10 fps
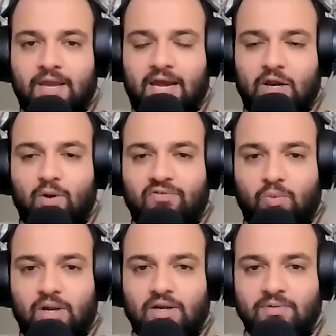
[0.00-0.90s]
Hello,
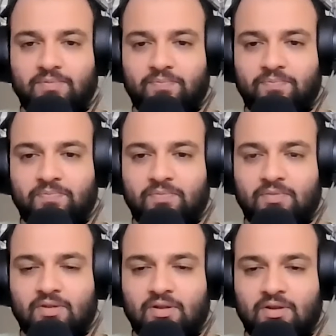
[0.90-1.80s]
everyone.
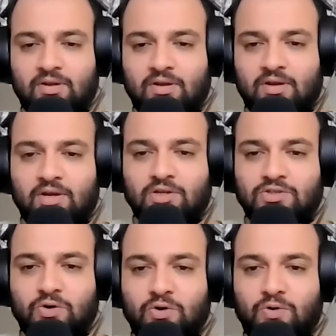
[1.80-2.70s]

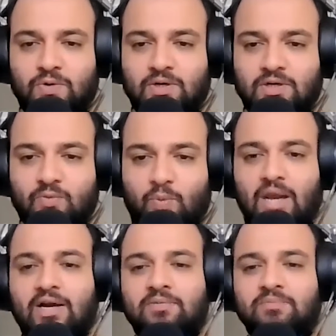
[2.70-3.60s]
So,
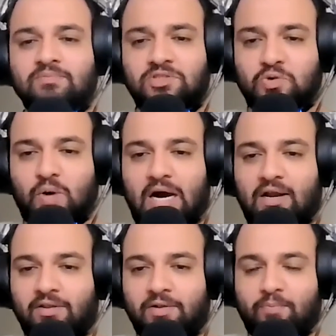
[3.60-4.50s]
welcome to
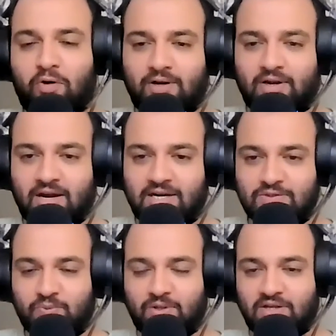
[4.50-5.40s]
another
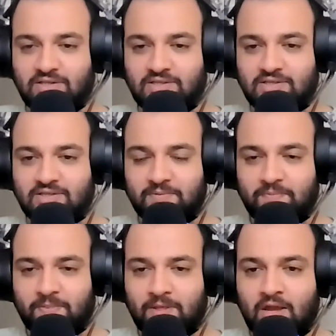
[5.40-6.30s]
podcast with us.
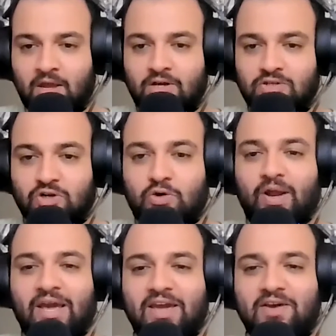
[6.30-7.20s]
So,
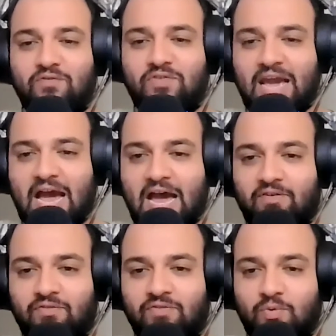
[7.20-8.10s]
today we
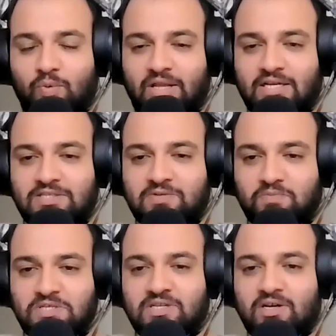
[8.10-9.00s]
have with us
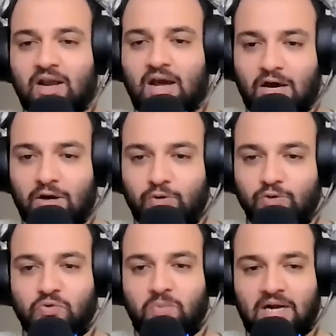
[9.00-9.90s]
Mr. Arun
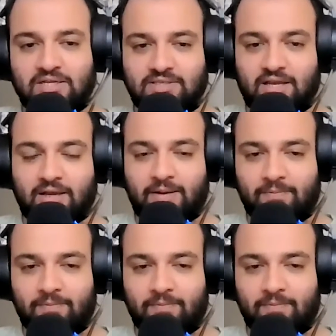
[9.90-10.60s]
Kumar Singh,